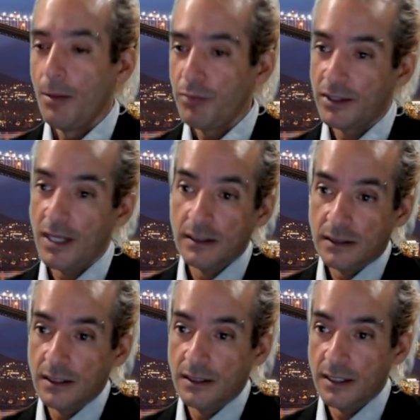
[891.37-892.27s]
But
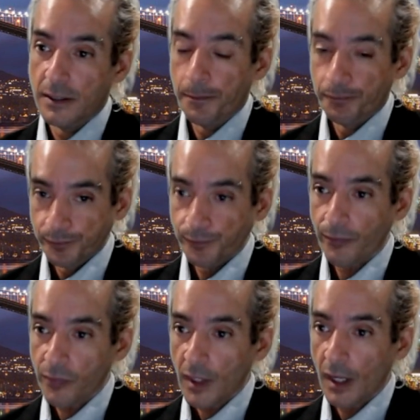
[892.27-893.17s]
that's the deal.
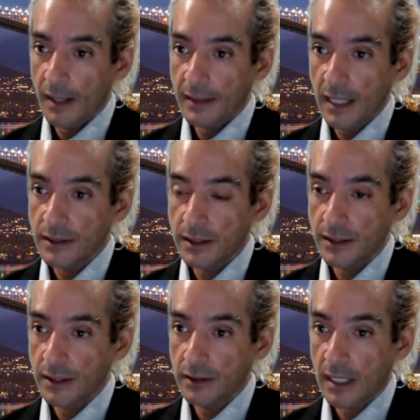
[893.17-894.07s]
And that's the
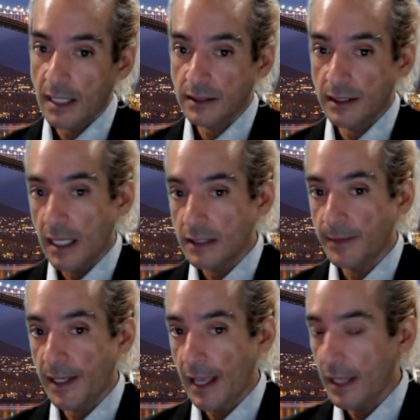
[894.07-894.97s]
deal, guys. And
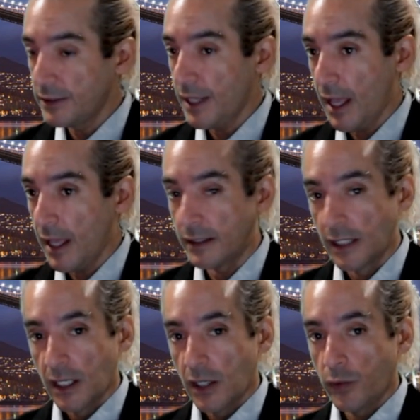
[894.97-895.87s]
that's my head to head
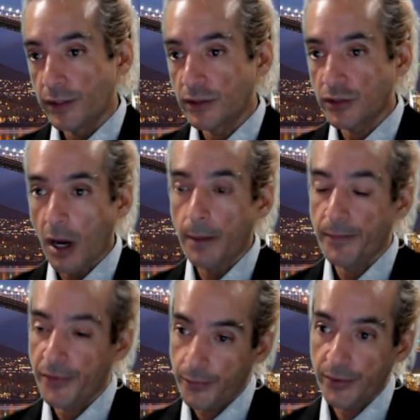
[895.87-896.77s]
with the
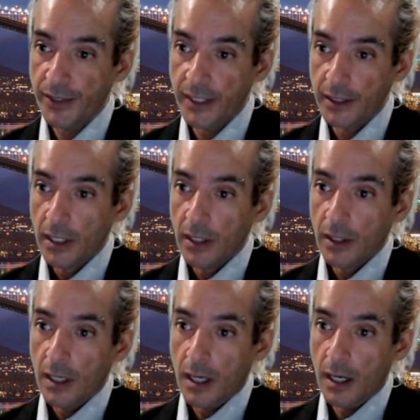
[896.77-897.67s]
top three.
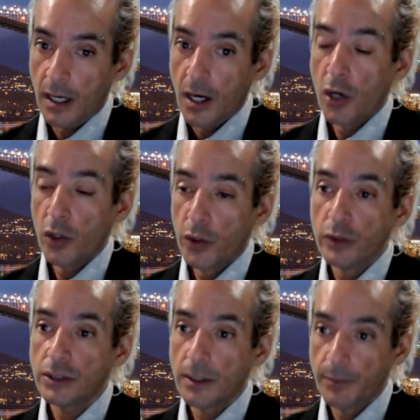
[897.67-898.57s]
Uh,
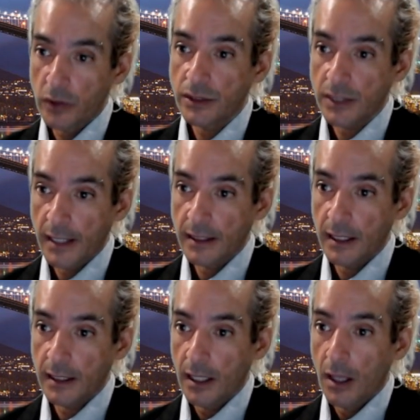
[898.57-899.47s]
who's the most
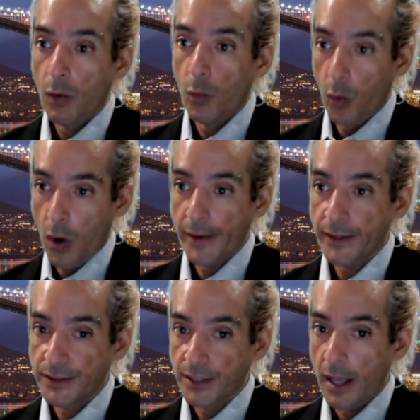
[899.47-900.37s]
psychic
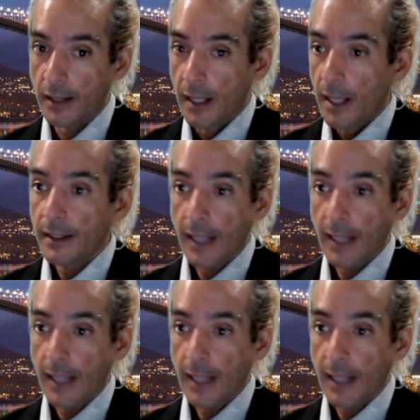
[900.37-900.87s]
water sign?